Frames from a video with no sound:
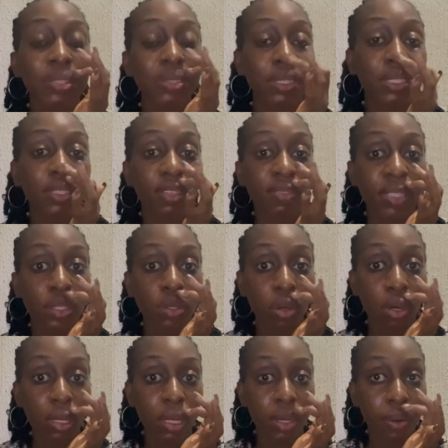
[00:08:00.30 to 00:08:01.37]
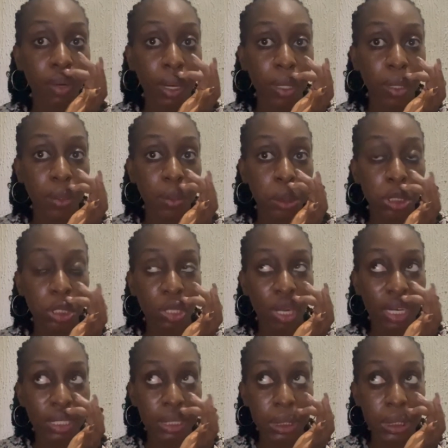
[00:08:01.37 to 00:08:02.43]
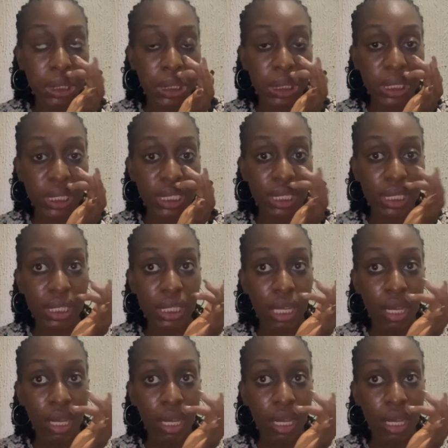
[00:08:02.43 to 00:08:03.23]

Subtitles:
of this cholera, usually it's